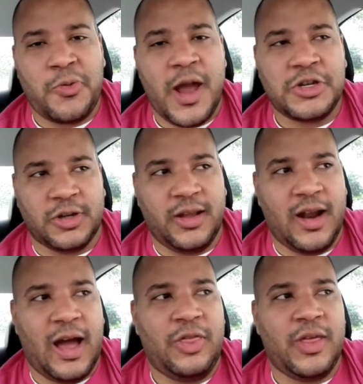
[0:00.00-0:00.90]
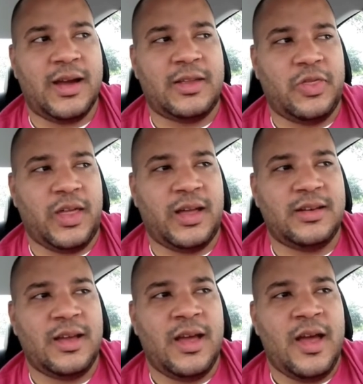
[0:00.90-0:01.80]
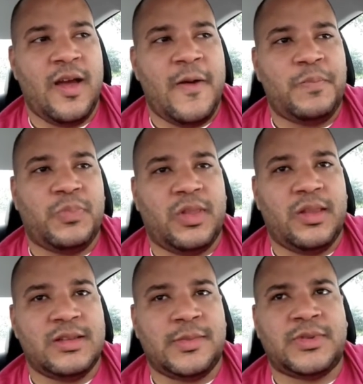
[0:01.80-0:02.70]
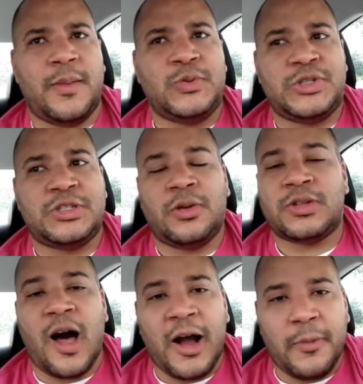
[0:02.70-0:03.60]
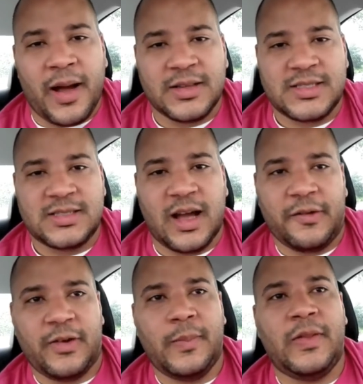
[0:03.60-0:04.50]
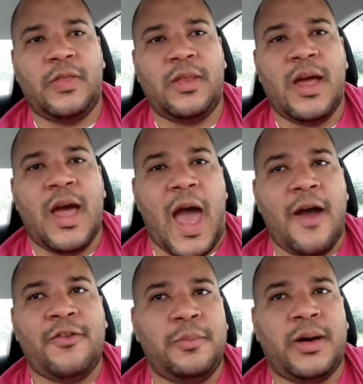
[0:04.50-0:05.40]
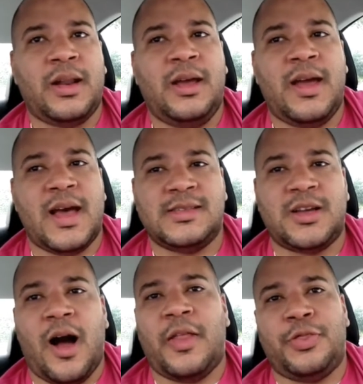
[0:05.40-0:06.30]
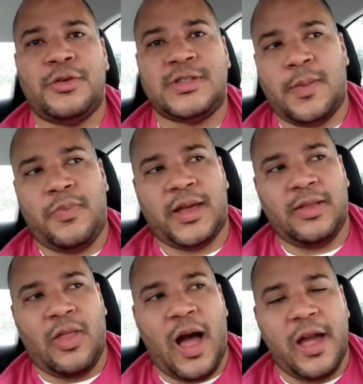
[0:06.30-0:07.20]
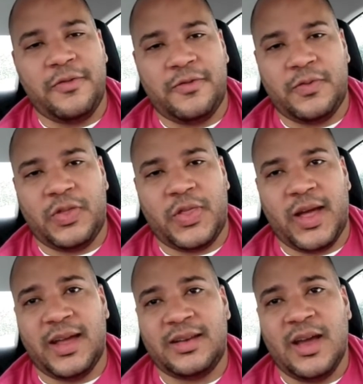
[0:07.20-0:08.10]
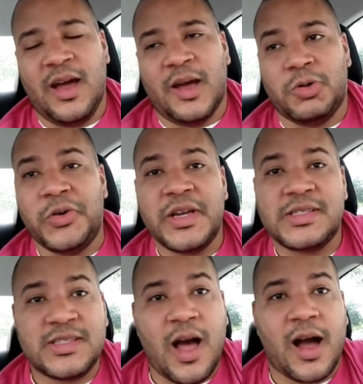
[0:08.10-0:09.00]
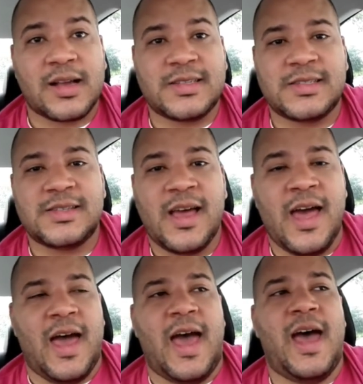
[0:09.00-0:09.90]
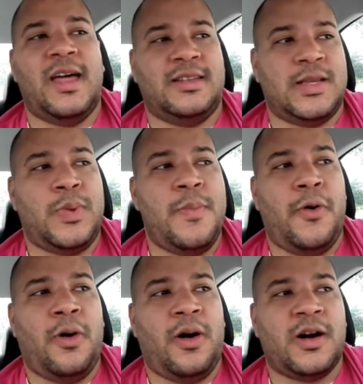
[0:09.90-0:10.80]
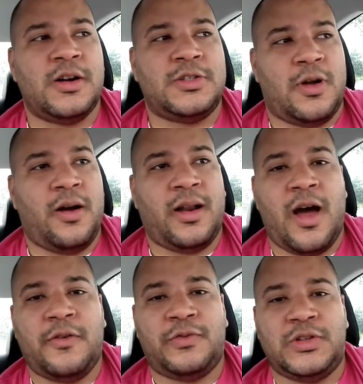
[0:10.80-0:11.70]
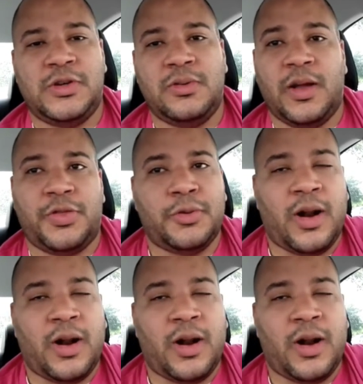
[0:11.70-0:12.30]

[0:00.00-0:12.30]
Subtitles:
we just don't talk about stuff. I mean, everybody has gone through something in life that really sucks. And some people are strong enough to get through it on their own. Others of us need meds.